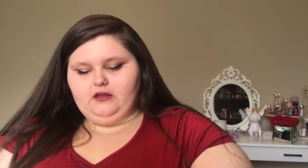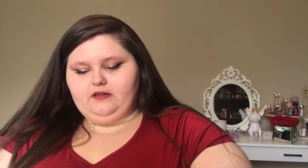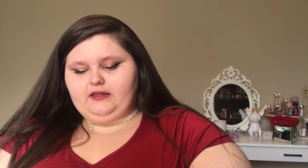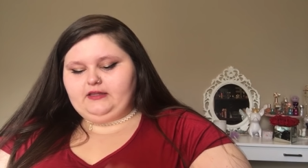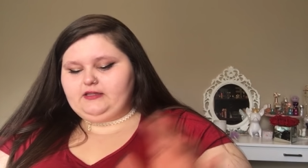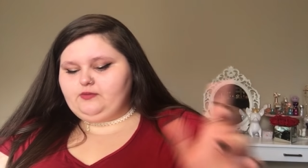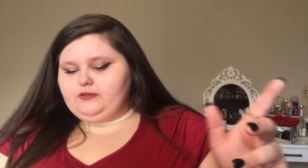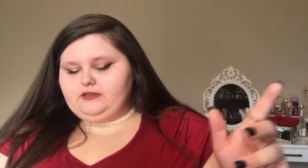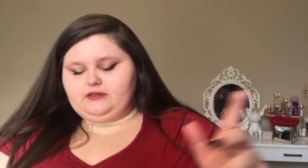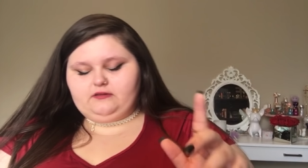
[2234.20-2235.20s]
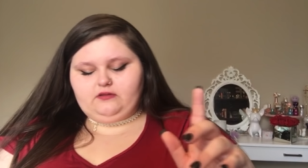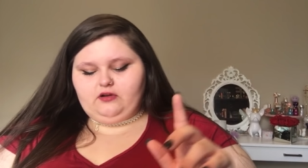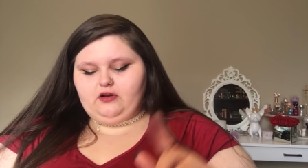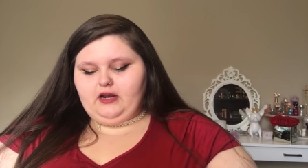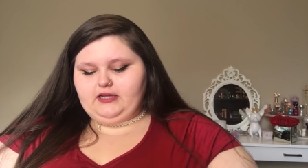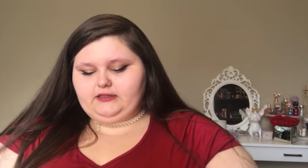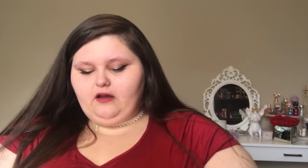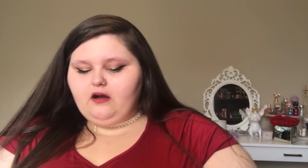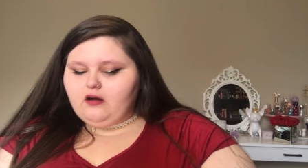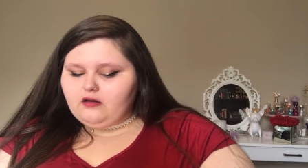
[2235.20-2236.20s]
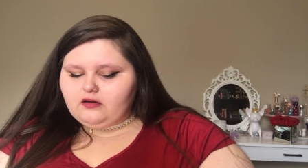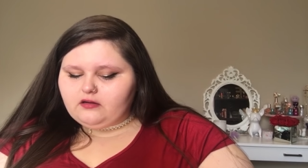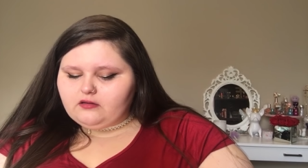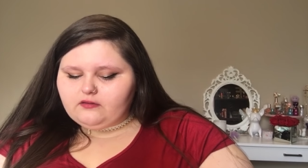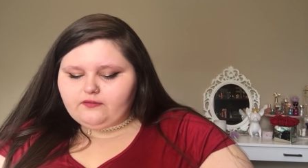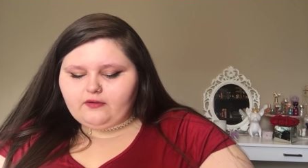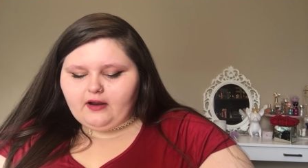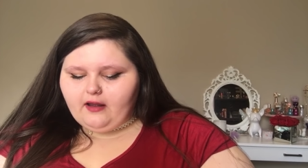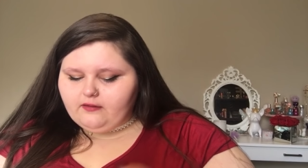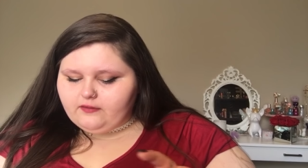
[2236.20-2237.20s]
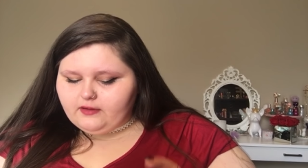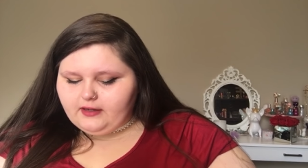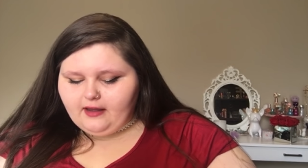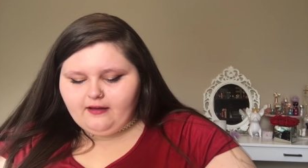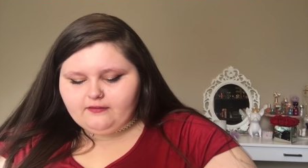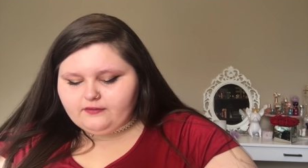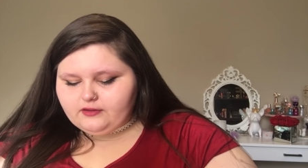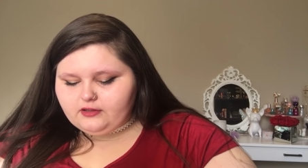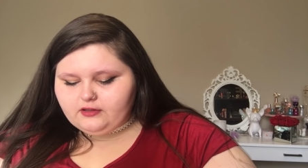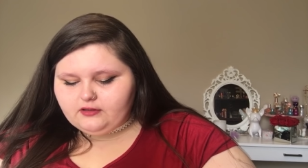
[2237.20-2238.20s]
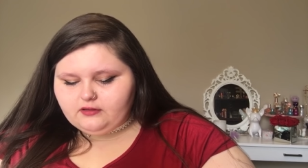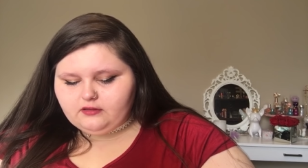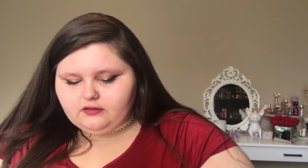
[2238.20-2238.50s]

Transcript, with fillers: that this was her and I song forever and ever.